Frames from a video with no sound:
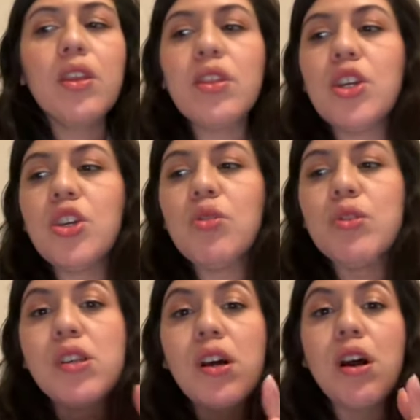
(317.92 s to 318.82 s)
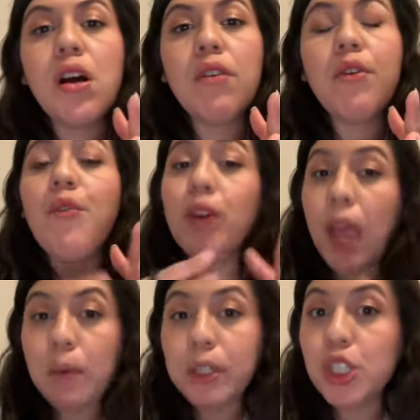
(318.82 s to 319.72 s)
The use of
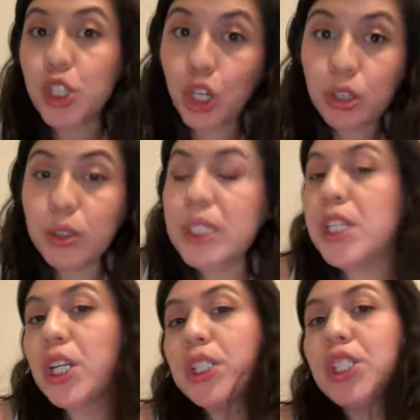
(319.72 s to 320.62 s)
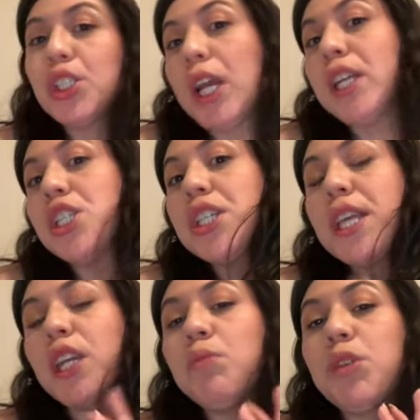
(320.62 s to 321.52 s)
vocabulary journals is another strategy
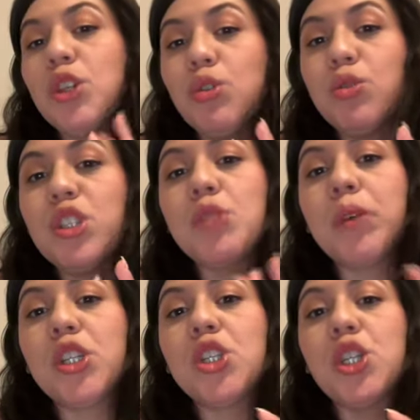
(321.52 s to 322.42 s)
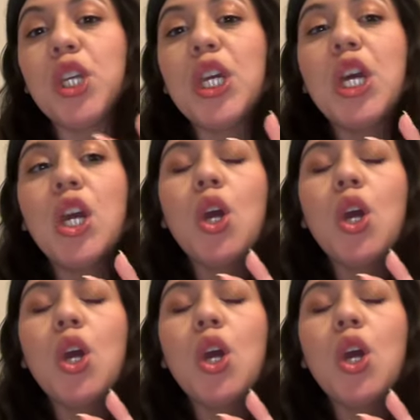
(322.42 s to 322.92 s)
that can be used, especially